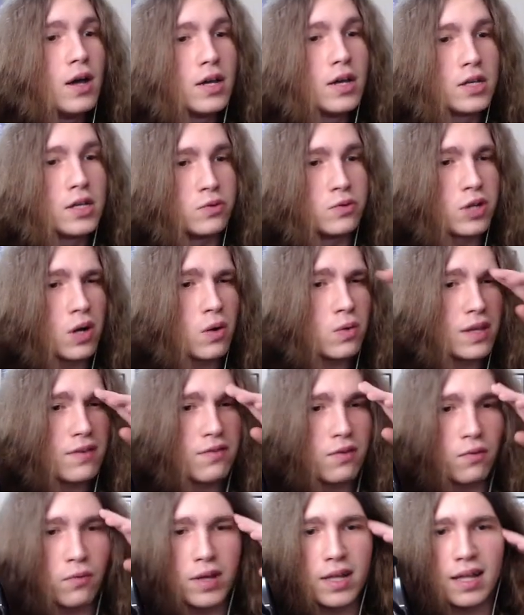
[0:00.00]
You don't
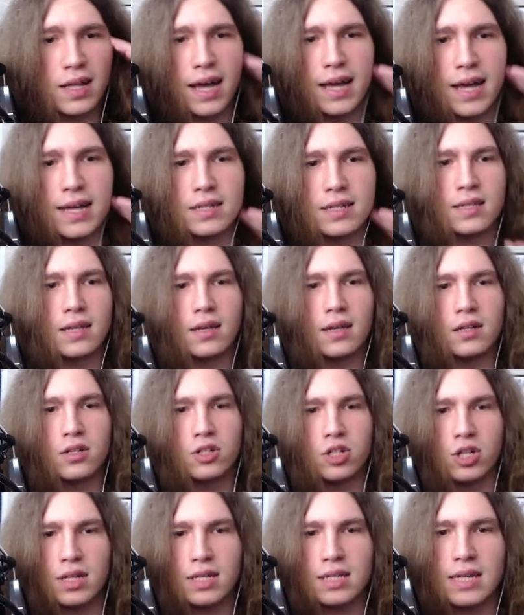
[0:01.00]
even realize
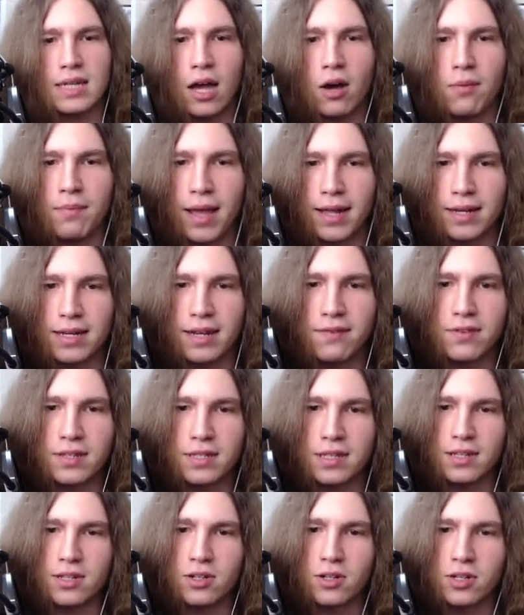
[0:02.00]
just how
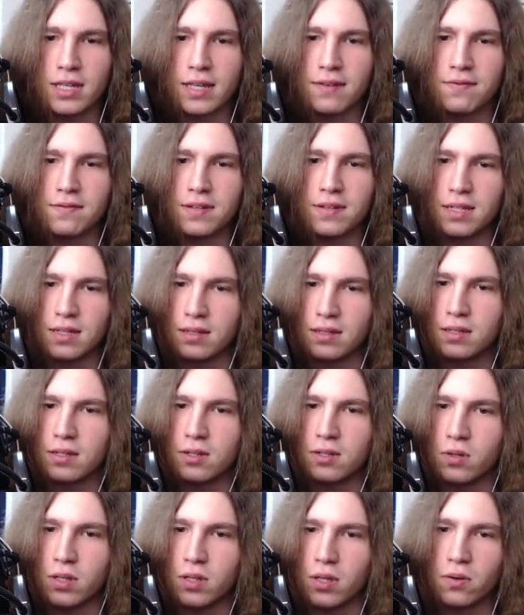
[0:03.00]
magnificent your gift is,
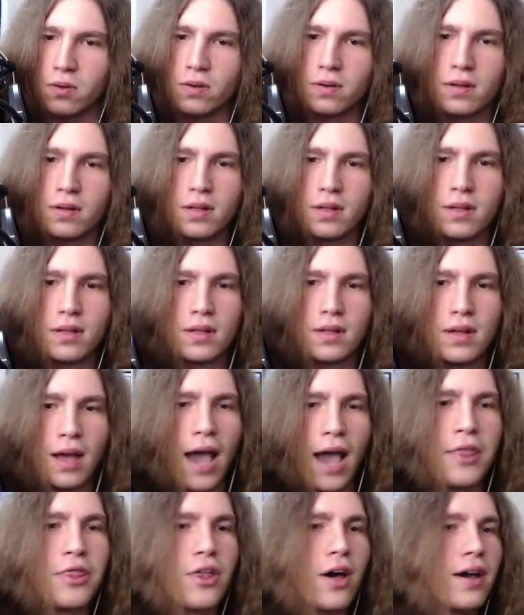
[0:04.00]
do you?
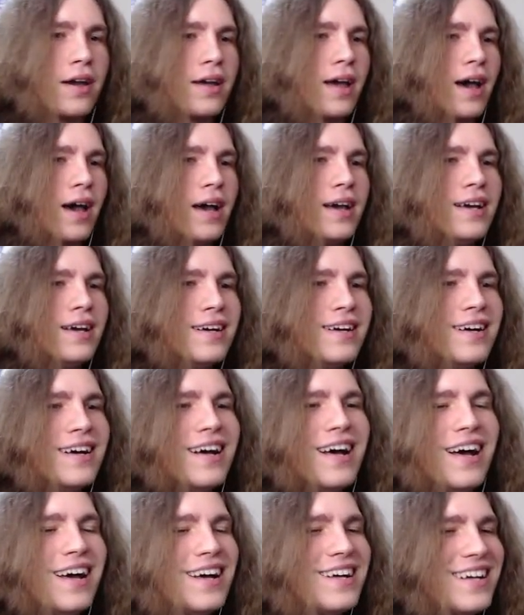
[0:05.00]
I thought...
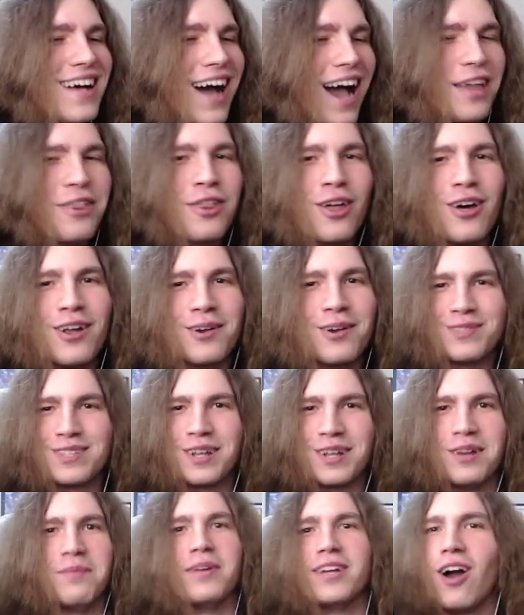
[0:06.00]
I thought it was
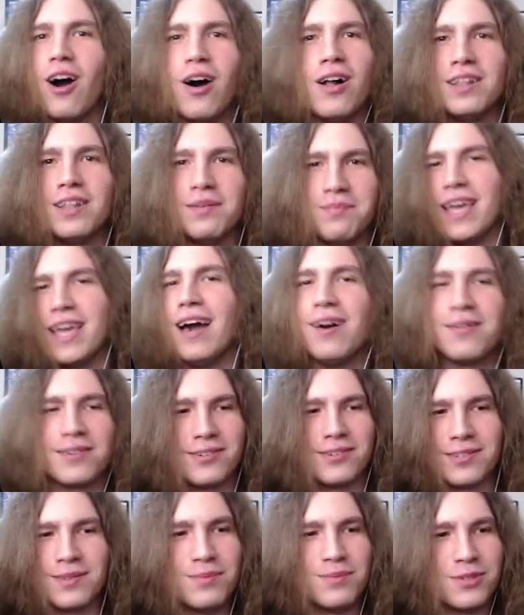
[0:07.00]
going to be calling me out or
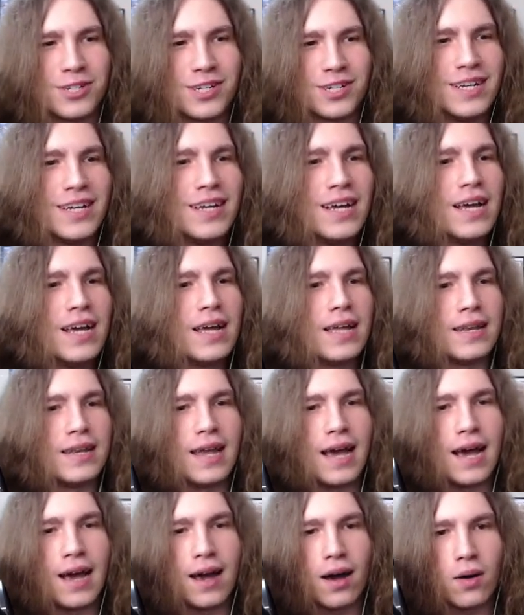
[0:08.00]
some shit.
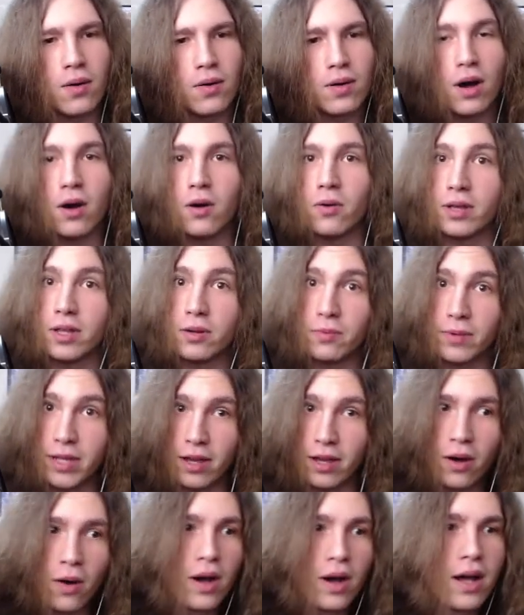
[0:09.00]
Now, oh, here we
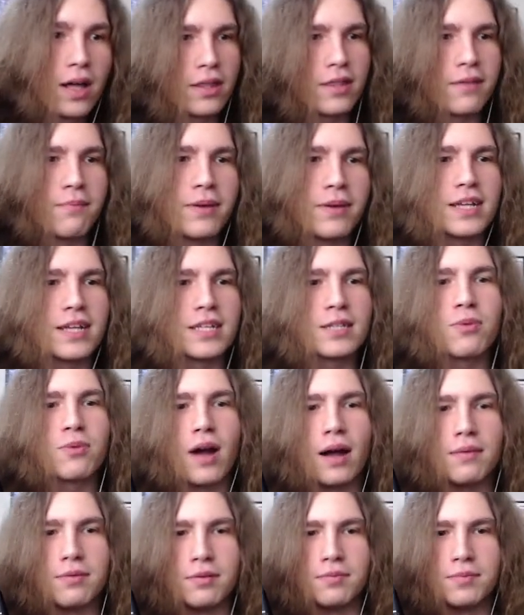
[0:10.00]
go. The biggest
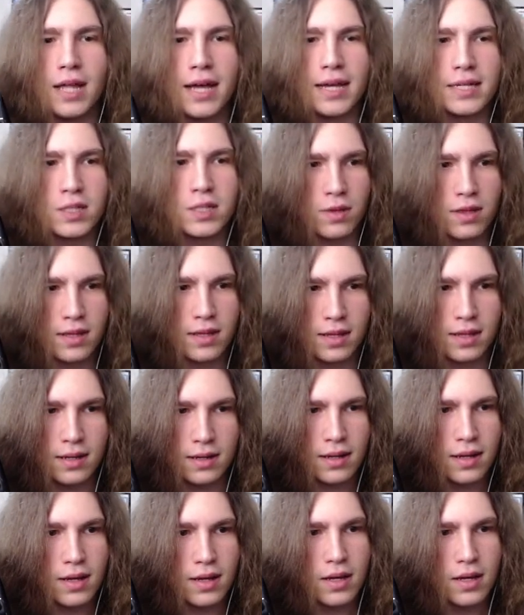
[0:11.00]
problem lies within.
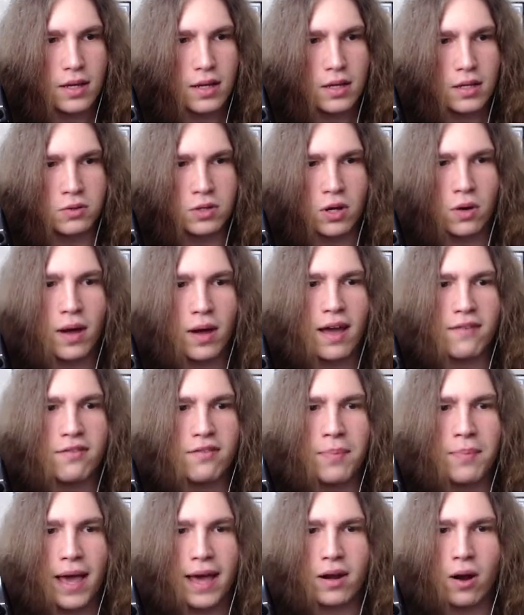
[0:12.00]
You don't have a
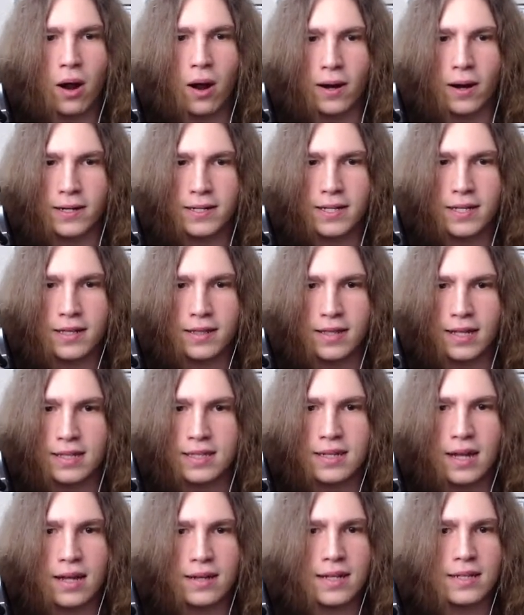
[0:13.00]
bad heart. That's
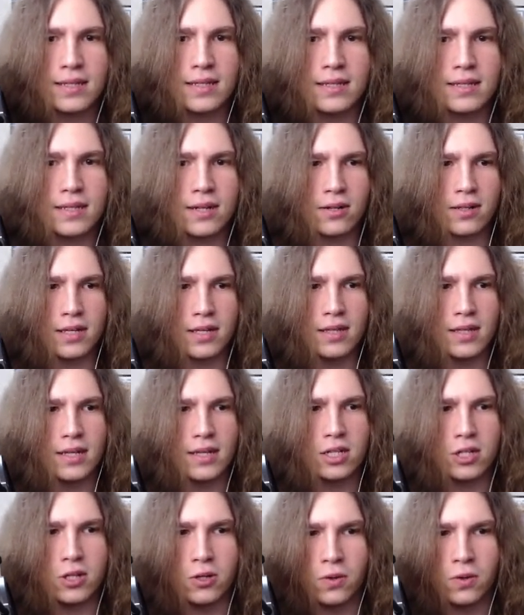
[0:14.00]
not necessarily the
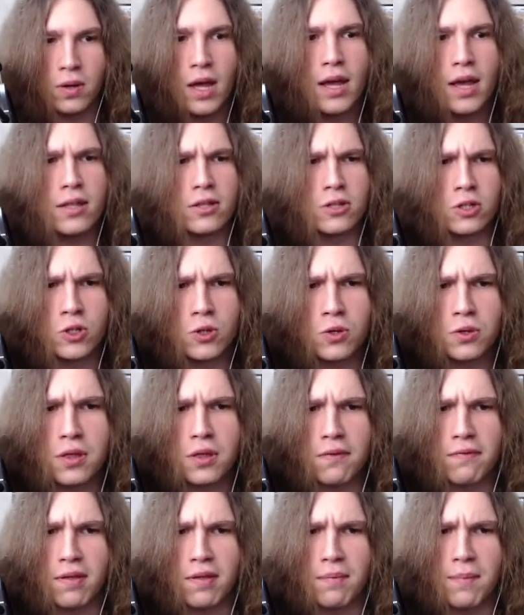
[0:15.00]
issue. The truth
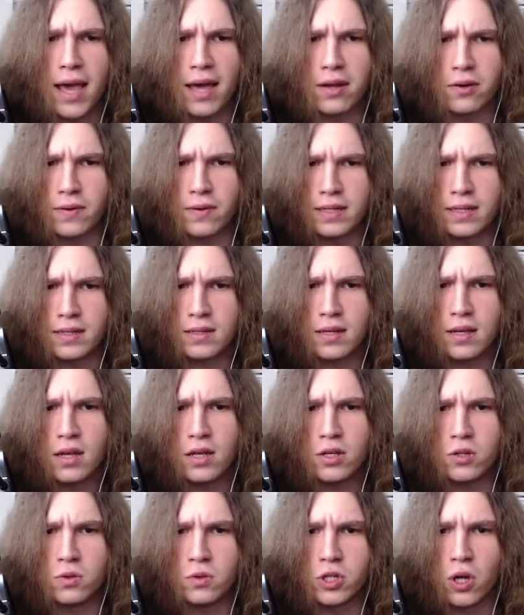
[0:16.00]
of the matter is,
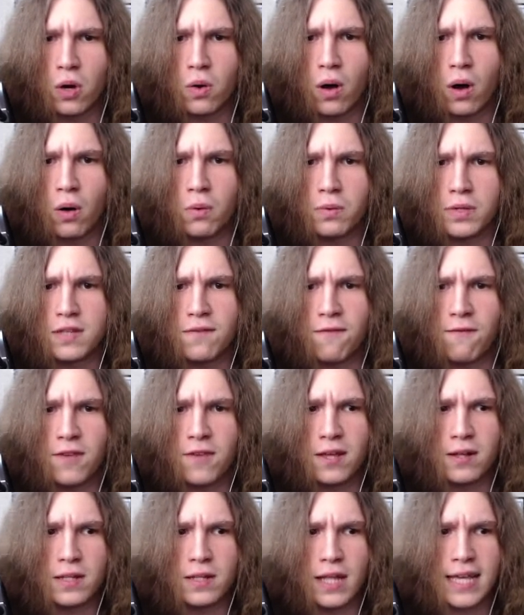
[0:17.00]
you don't always
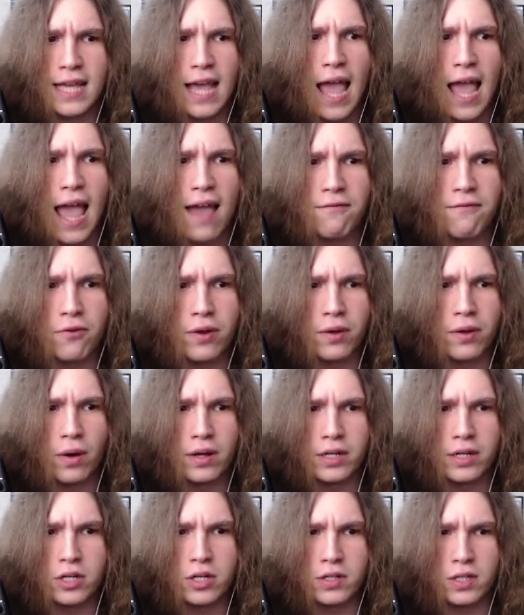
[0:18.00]
feel like
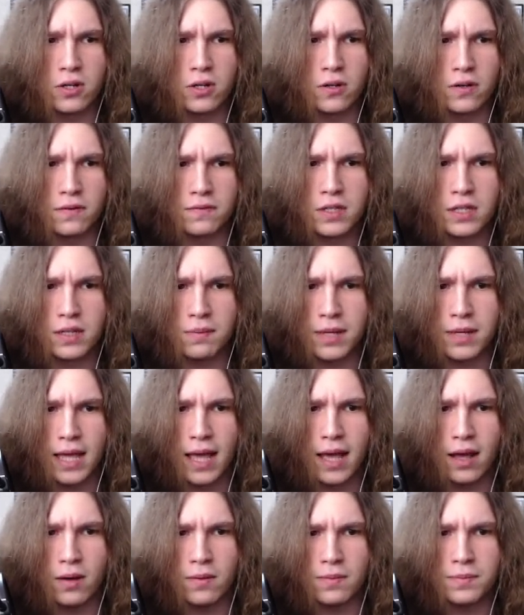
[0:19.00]
everyone deserves to be
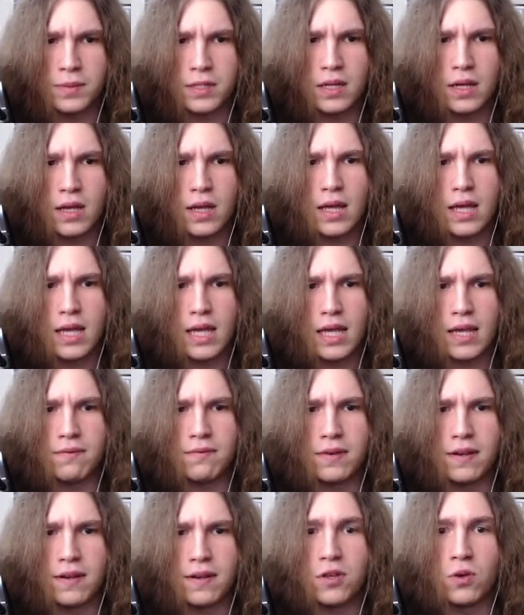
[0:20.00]
helped, even
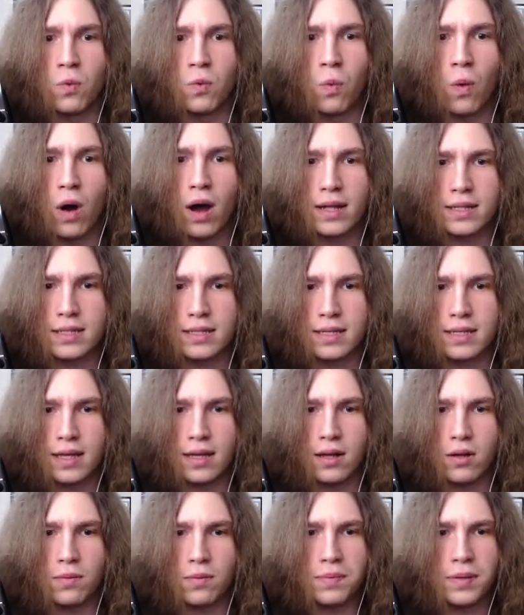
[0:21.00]
if you want to
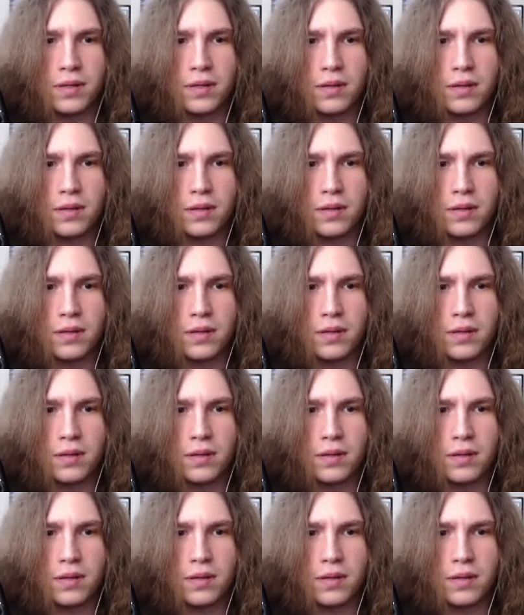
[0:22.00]
help.